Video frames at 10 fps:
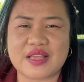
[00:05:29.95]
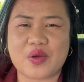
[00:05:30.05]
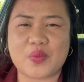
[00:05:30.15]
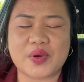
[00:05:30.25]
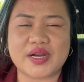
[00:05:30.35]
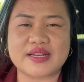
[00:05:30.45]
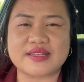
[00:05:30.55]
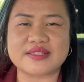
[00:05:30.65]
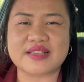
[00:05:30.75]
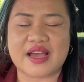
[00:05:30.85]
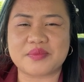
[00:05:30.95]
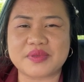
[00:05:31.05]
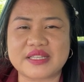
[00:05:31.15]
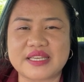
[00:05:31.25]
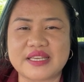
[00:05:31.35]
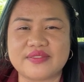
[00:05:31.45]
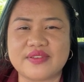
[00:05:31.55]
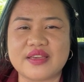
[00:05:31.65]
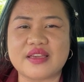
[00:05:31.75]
that was i believe